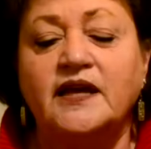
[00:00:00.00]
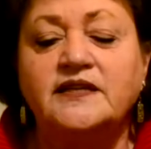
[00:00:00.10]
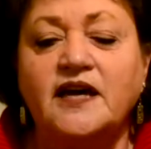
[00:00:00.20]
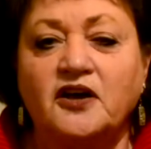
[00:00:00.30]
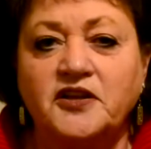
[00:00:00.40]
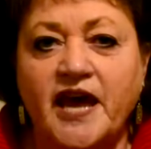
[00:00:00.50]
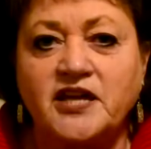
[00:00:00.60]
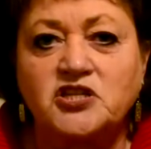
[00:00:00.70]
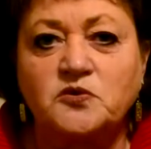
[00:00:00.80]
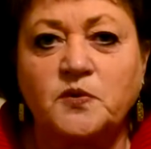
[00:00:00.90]
down
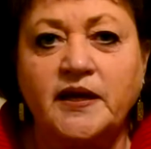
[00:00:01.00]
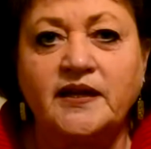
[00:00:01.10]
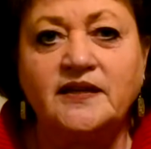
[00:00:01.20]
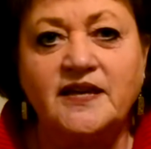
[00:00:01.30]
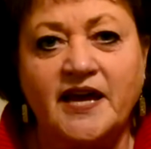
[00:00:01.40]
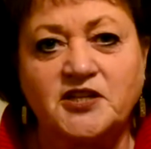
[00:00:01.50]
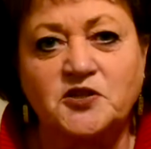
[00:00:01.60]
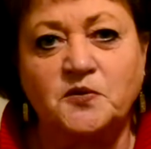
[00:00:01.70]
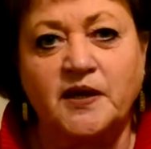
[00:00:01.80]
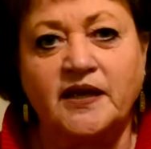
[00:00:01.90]
Nashaway,
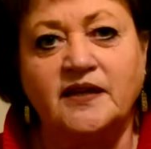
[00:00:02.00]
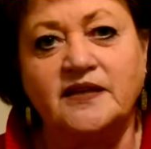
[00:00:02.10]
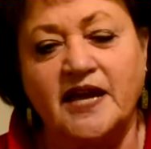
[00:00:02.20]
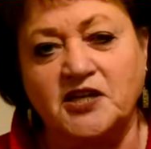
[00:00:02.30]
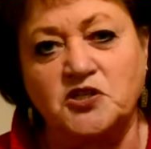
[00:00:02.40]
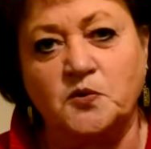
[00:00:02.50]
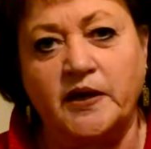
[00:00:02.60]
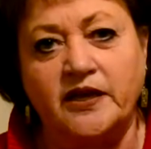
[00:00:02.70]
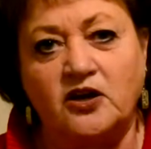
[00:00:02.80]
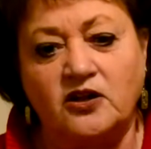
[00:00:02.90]
Nashaway,
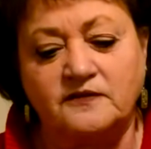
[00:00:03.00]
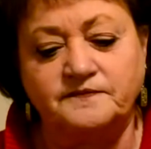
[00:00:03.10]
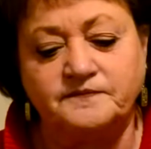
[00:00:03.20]
Nashaway all.